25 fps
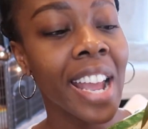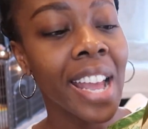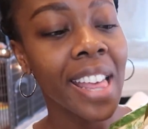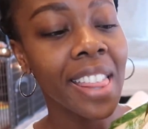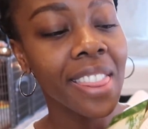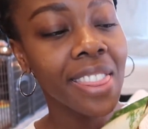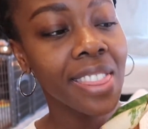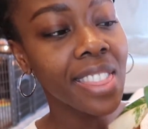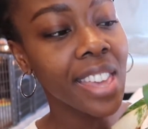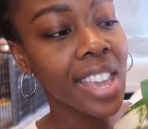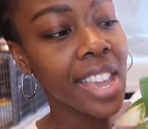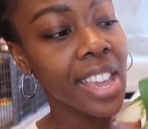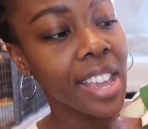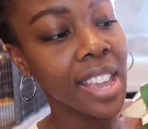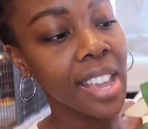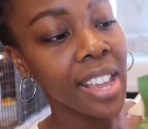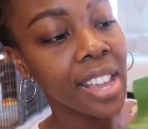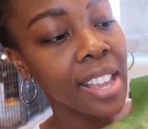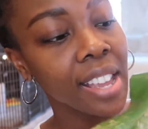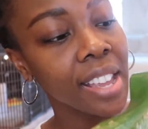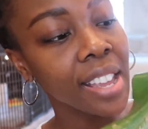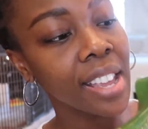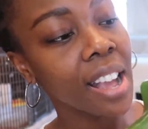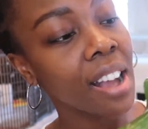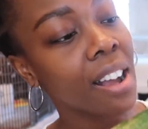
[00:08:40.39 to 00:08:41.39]

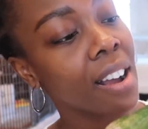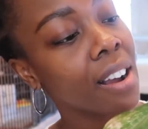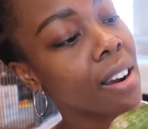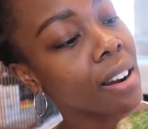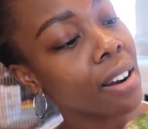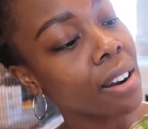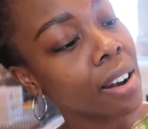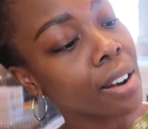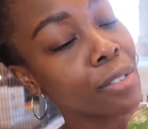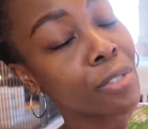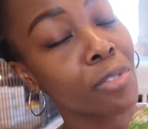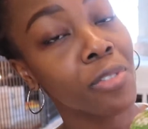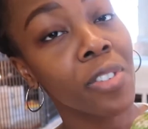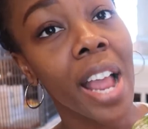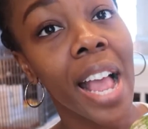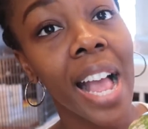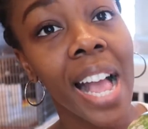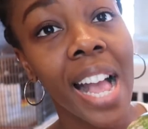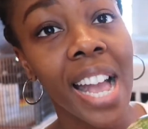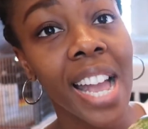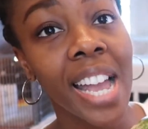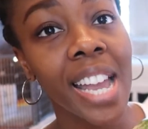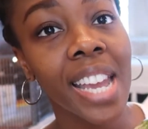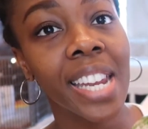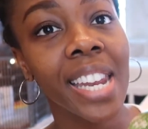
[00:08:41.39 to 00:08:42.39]
they are
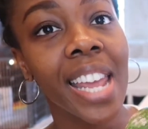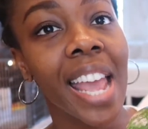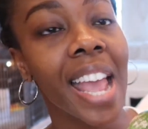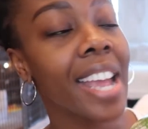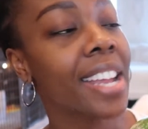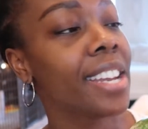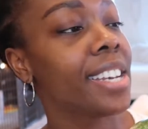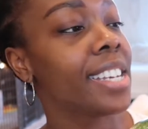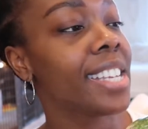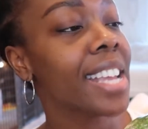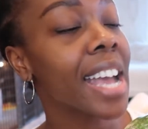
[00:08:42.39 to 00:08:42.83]
red and